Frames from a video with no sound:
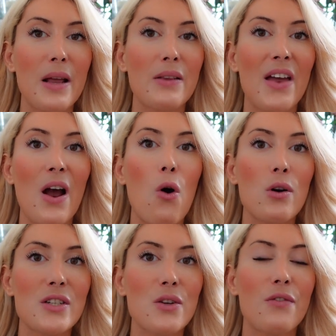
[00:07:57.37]
but they're
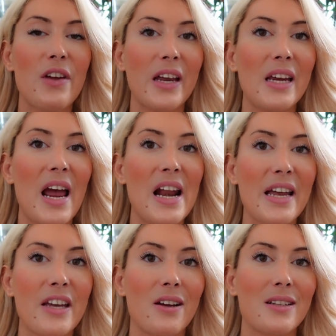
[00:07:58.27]
also very
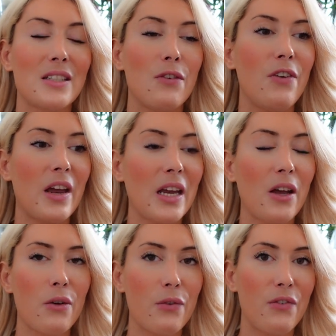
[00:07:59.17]
elegant,
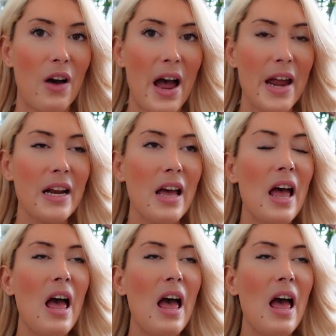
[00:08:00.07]
very refined.